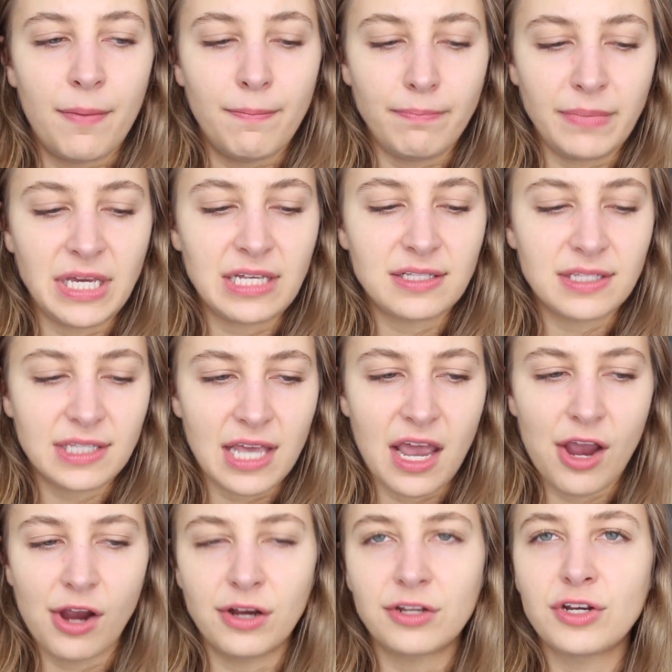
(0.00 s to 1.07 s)
meets
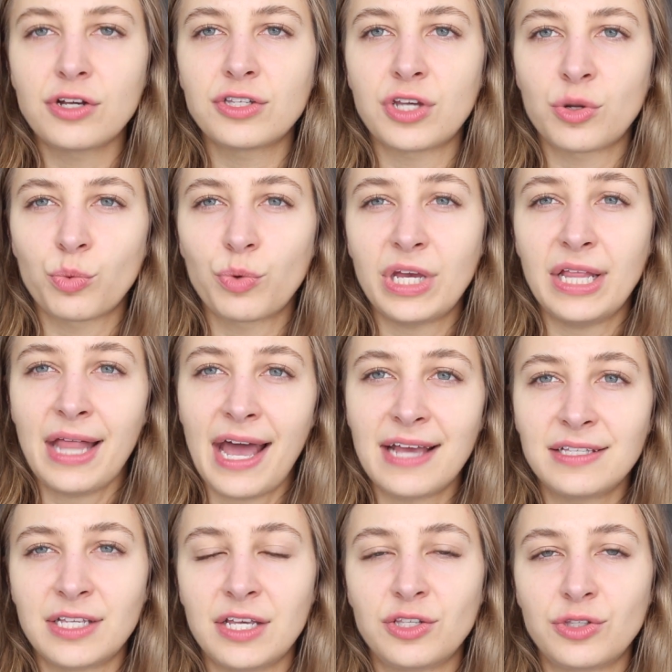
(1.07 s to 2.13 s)
characters and
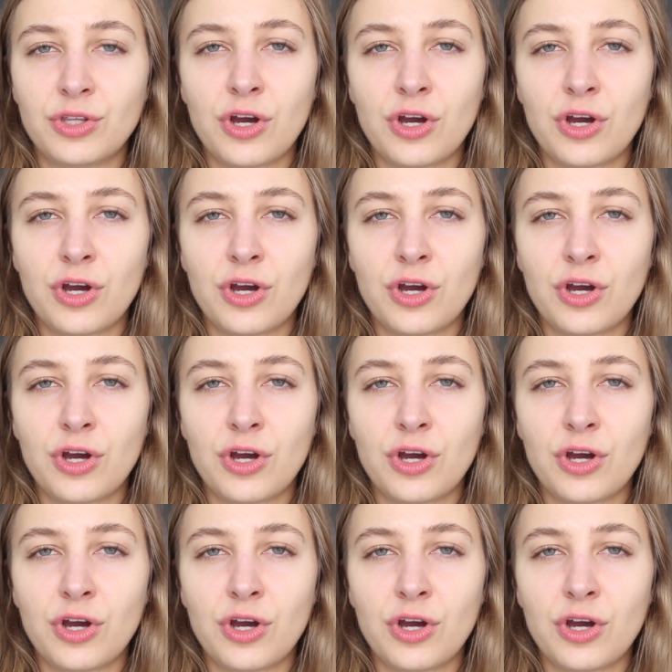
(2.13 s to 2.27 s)
realizes